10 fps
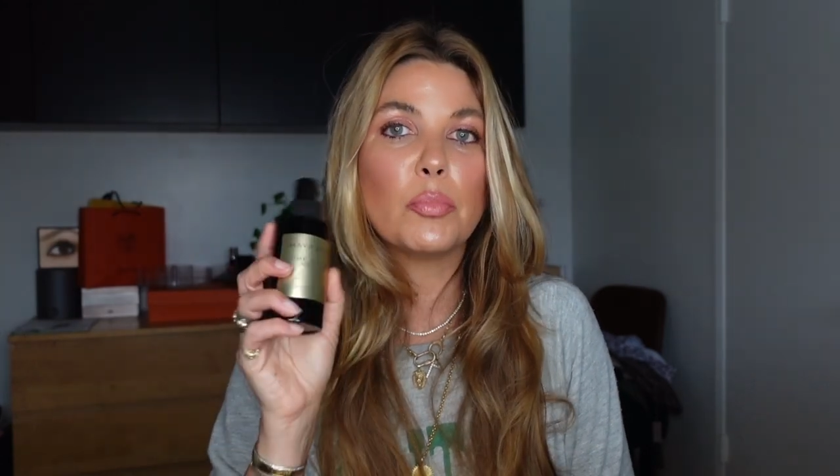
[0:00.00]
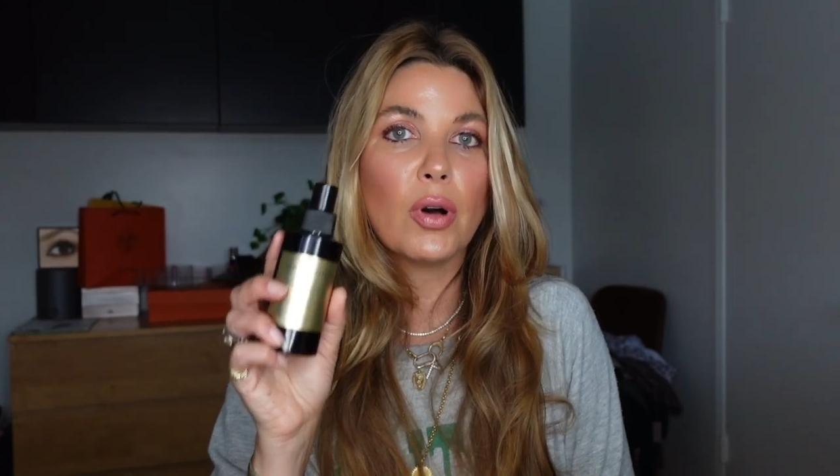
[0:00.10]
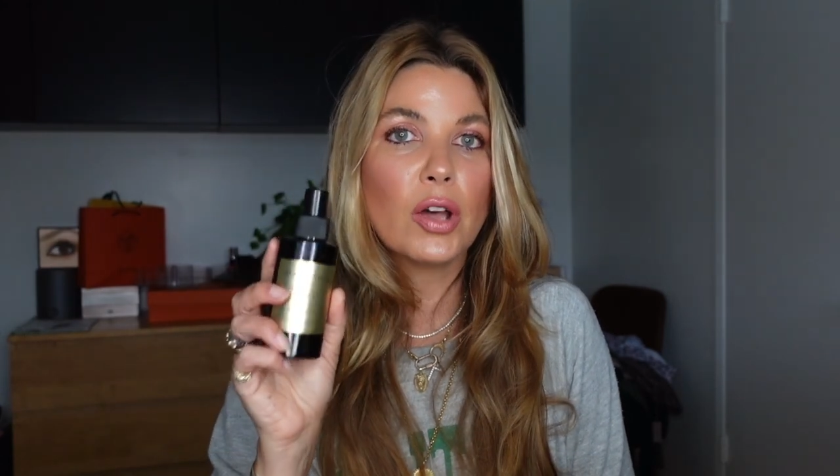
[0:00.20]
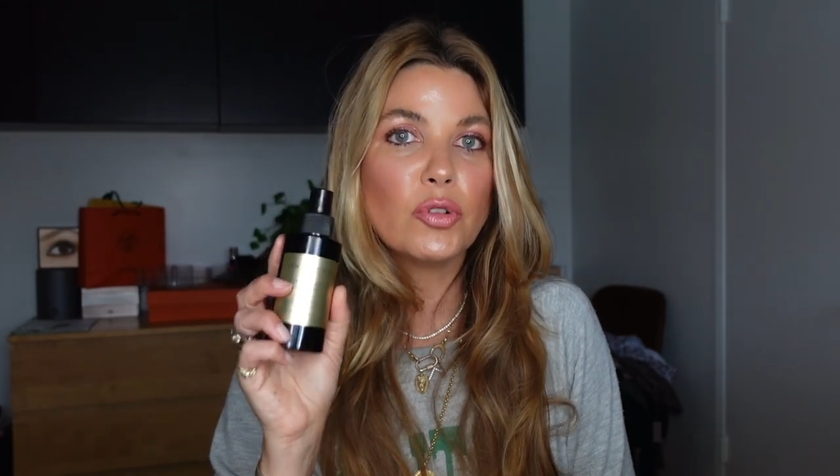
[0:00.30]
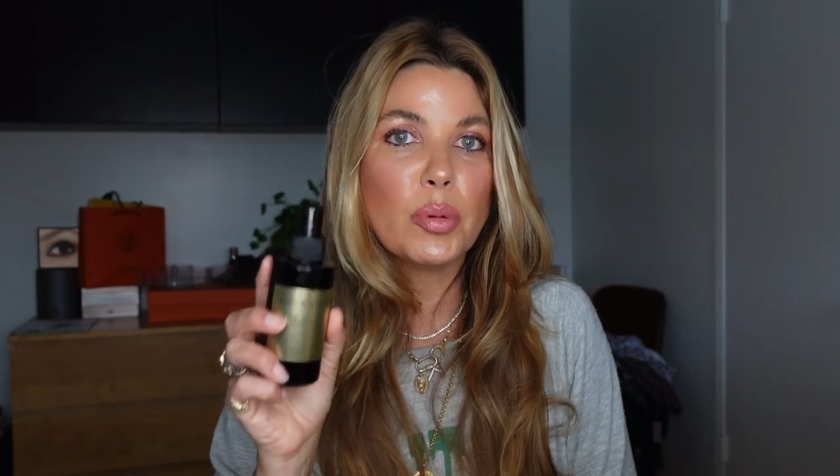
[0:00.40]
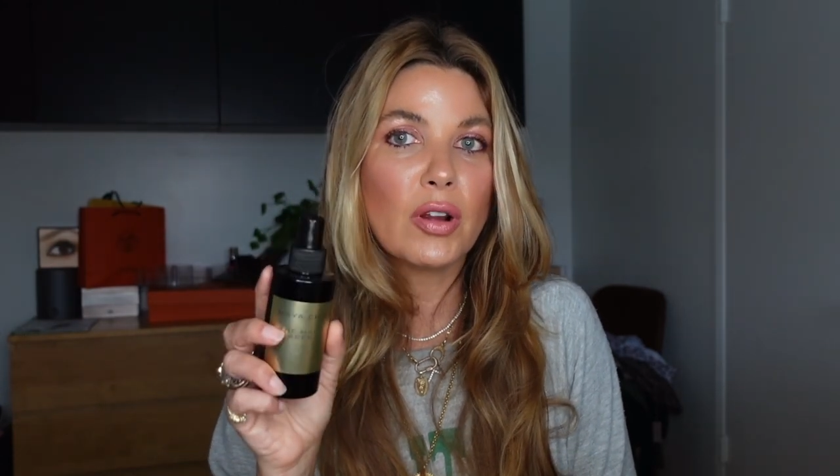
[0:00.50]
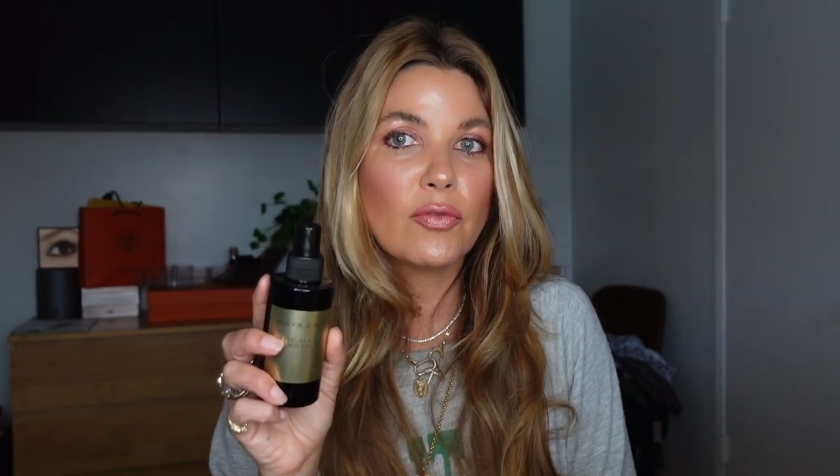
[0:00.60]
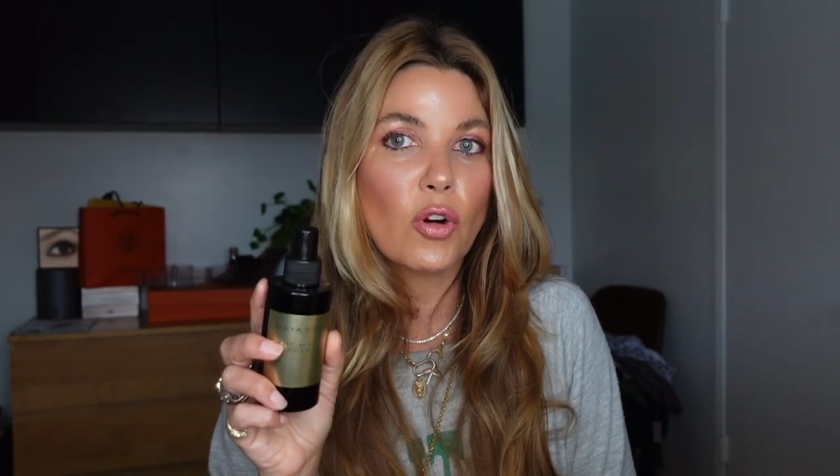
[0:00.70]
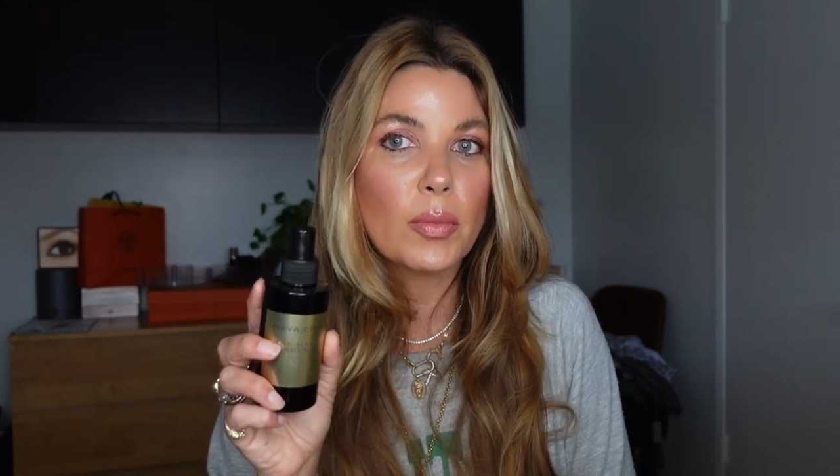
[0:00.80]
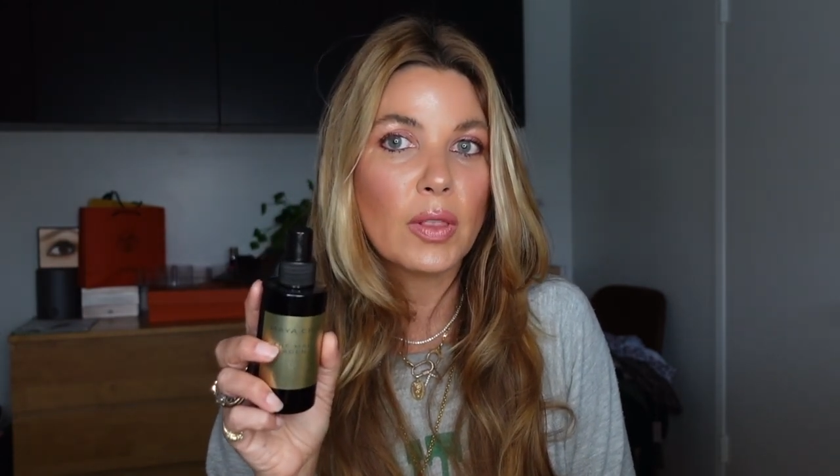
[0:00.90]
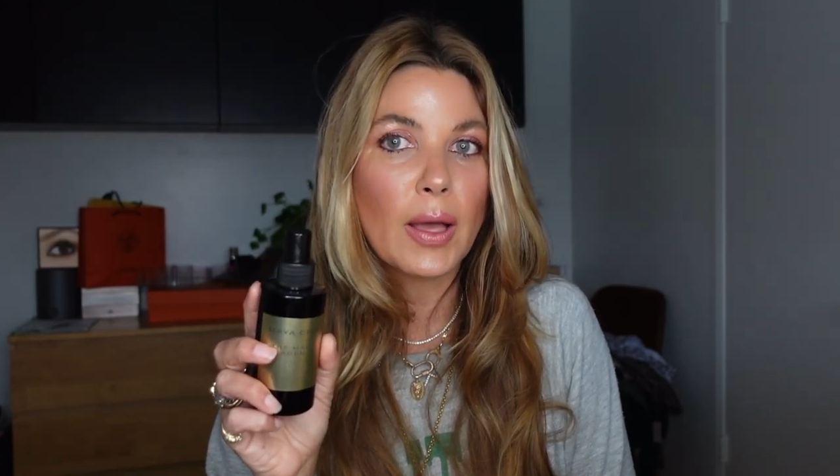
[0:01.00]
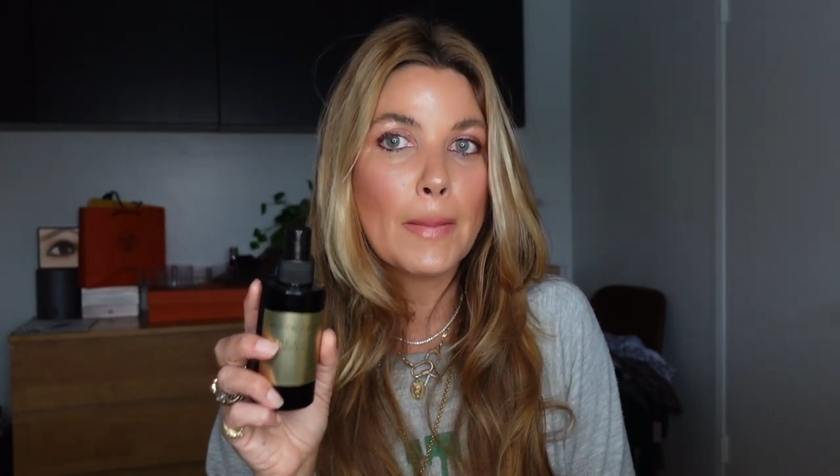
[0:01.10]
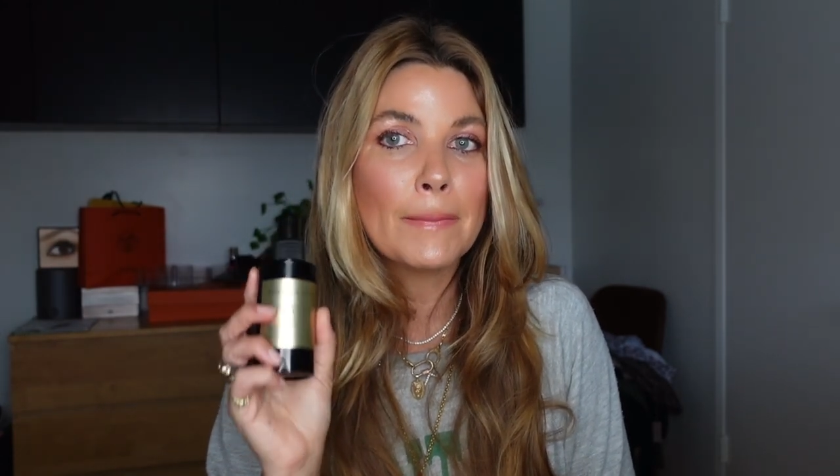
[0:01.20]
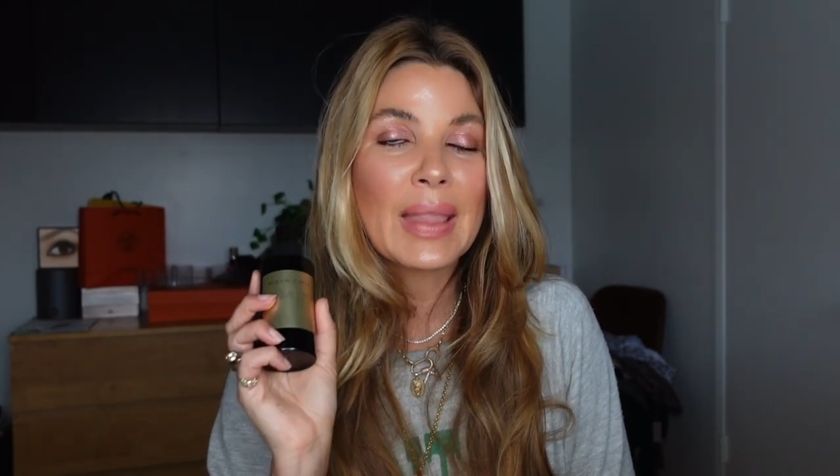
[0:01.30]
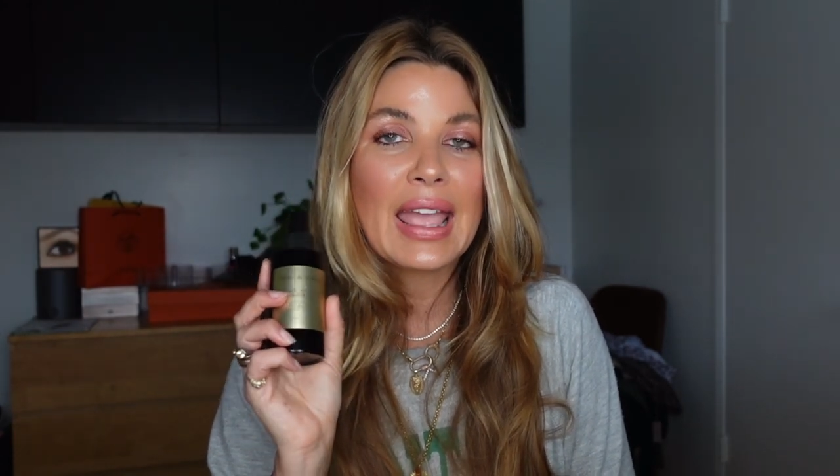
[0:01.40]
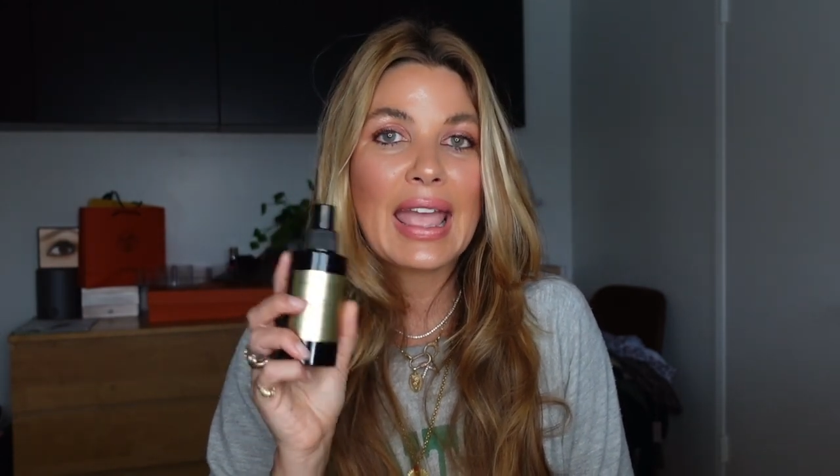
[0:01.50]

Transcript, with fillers: bond repair formula